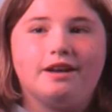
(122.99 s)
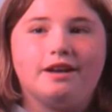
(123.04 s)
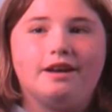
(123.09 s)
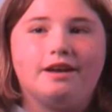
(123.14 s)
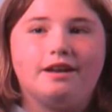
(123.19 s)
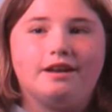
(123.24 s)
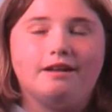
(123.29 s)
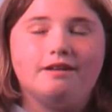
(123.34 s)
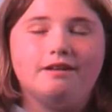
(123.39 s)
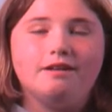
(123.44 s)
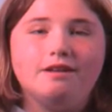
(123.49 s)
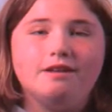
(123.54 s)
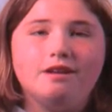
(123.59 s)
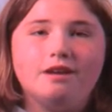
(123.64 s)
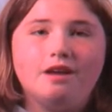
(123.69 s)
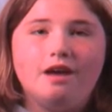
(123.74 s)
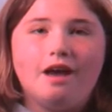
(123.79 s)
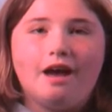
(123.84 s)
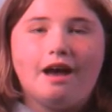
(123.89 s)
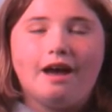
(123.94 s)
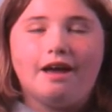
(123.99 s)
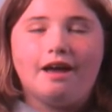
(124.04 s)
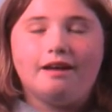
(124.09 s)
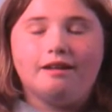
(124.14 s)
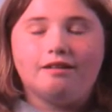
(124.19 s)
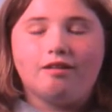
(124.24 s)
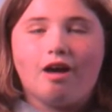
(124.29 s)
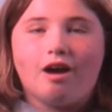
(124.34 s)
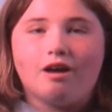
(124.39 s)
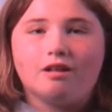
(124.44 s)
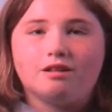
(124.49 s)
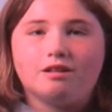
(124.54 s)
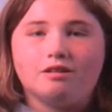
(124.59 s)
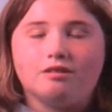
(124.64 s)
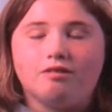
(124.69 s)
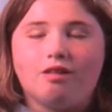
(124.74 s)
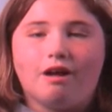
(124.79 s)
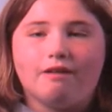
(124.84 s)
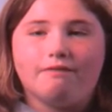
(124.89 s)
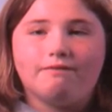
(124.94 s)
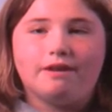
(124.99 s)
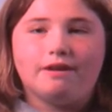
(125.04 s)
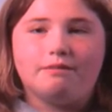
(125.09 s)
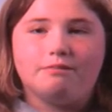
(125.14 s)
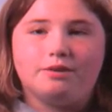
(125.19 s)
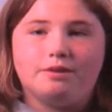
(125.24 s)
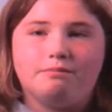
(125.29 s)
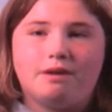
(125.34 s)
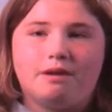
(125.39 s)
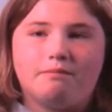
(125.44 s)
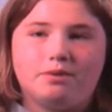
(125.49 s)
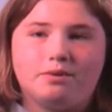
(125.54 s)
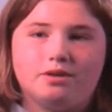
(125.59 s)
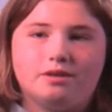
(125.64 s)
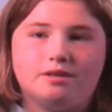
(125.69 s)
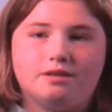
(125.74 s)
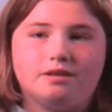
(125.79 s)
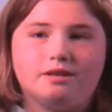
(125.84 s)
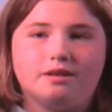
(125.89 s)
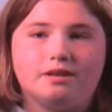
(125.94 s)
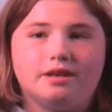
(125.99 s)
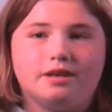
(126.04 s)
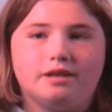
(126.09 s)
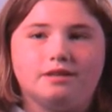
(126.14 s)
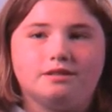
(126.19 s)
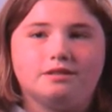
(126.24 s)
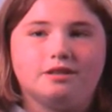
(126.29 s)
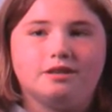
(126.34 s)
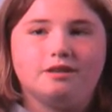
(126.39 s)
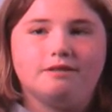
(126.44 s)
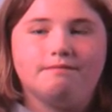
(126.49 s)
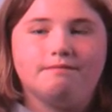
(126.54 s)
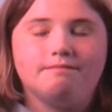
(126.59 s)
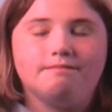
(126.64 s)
and I lost a lot of family members to cancer.